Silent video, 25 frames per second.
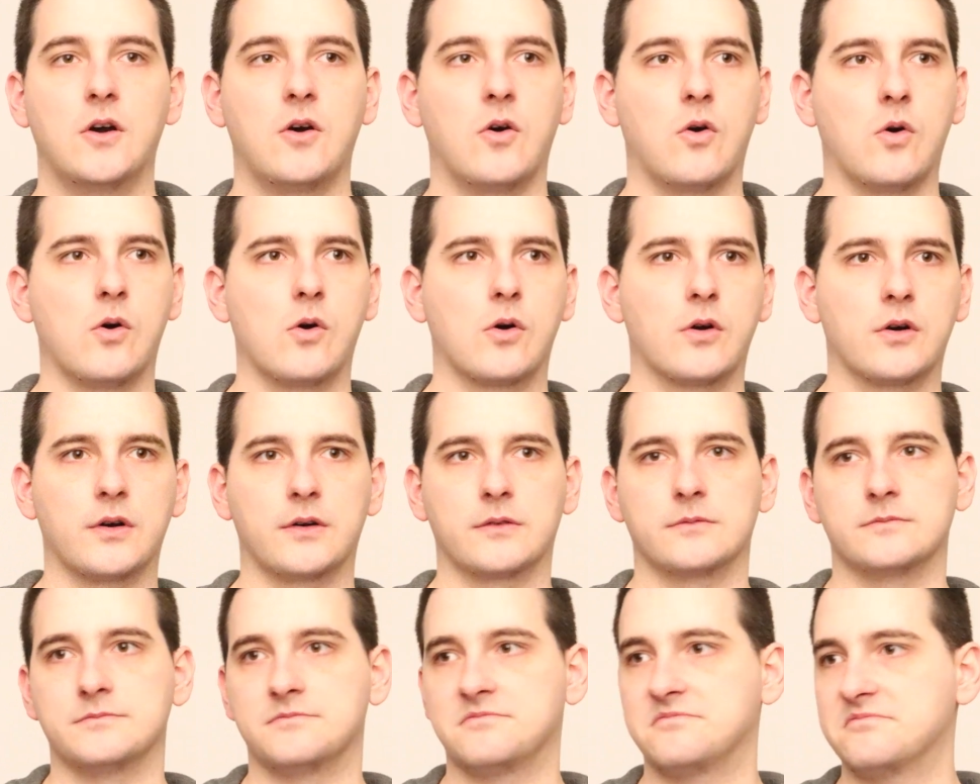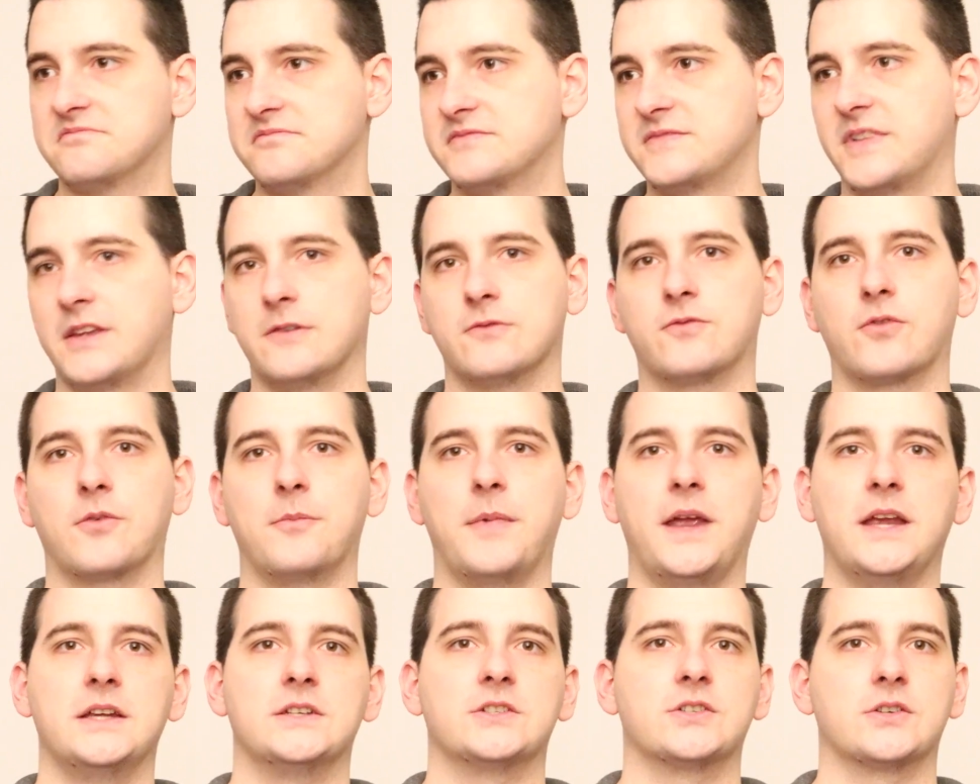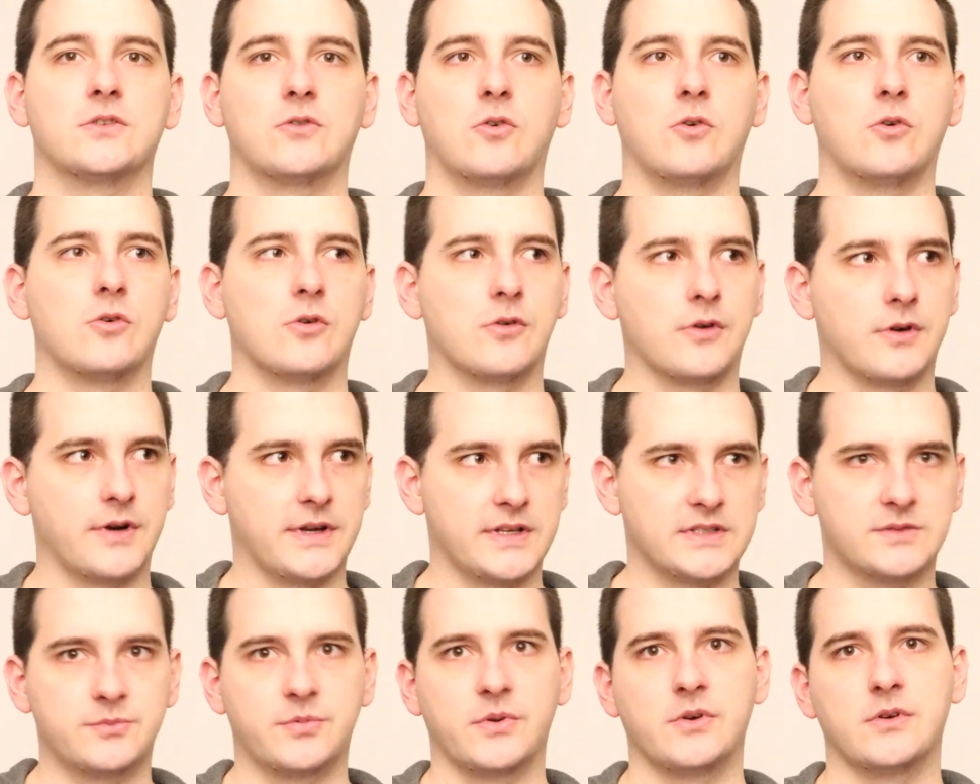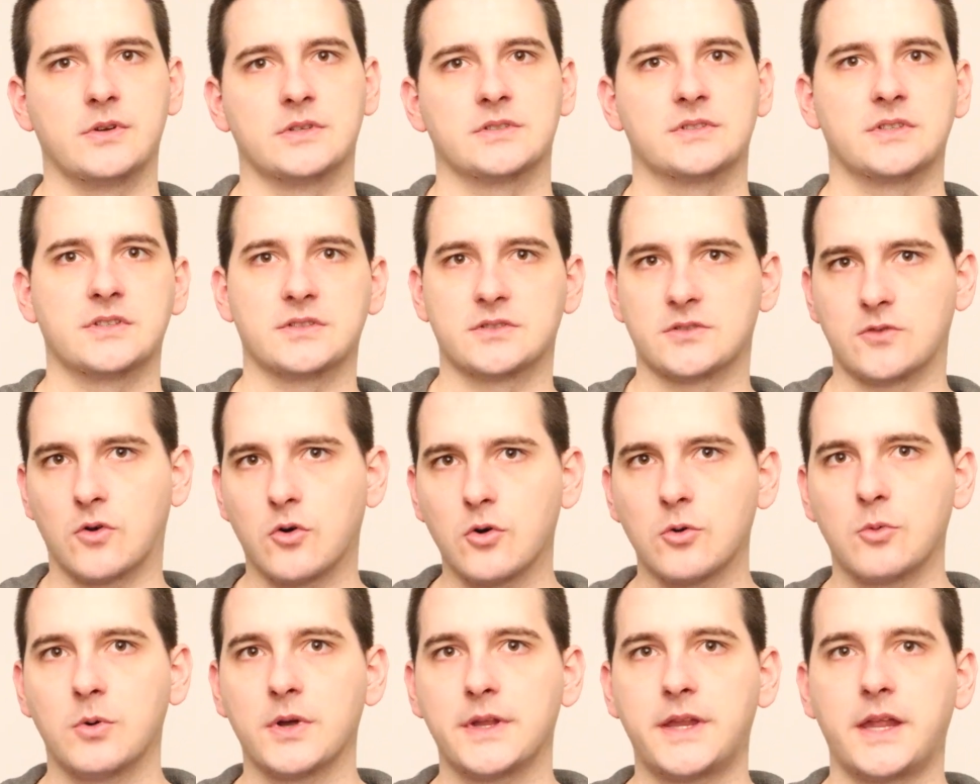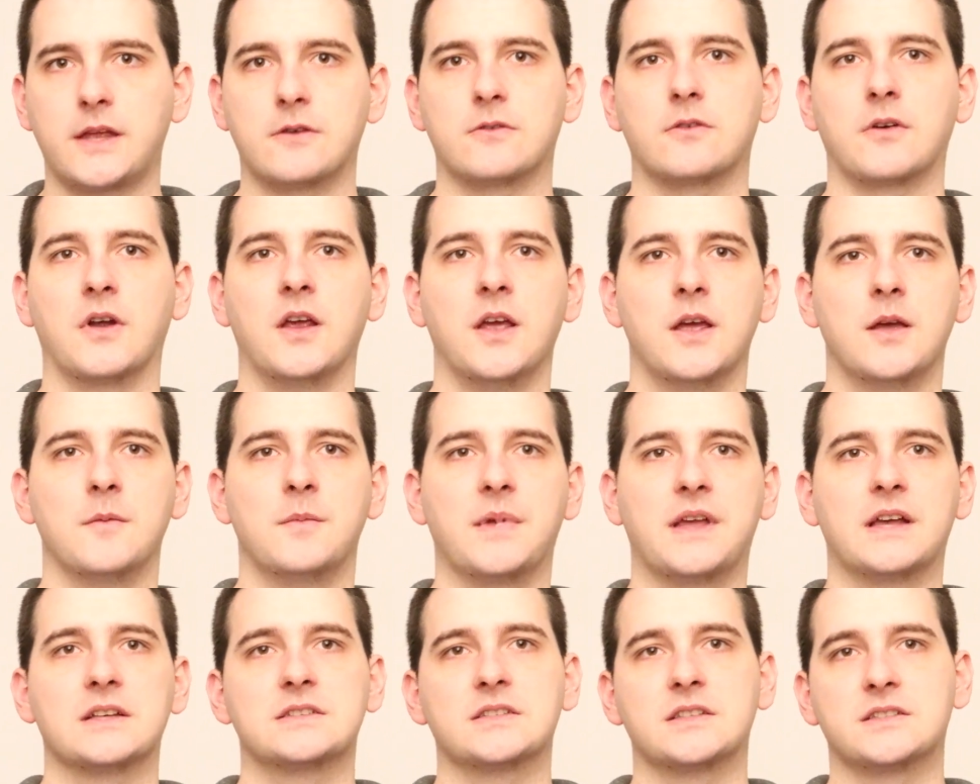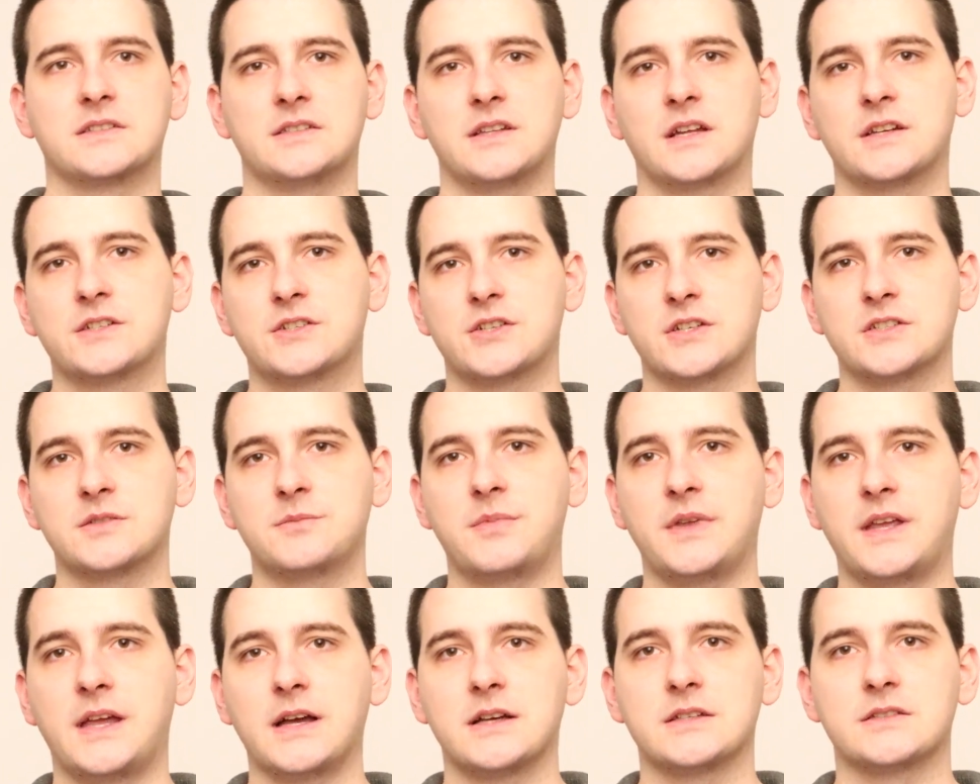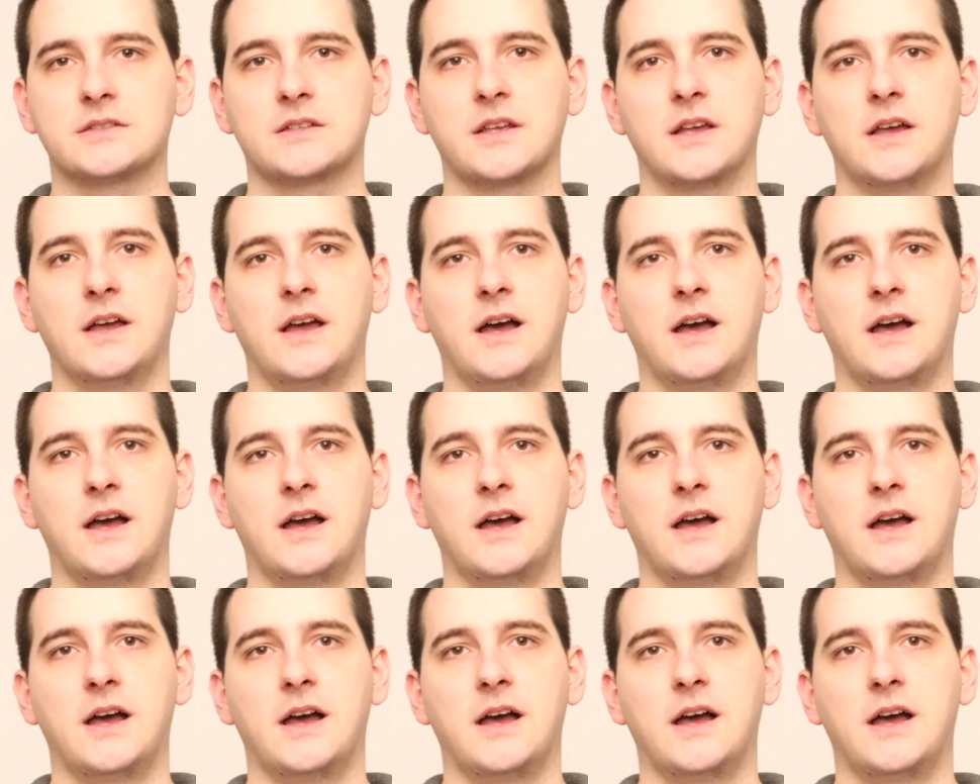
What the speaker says: or information or experiences or whatever, because it's not just because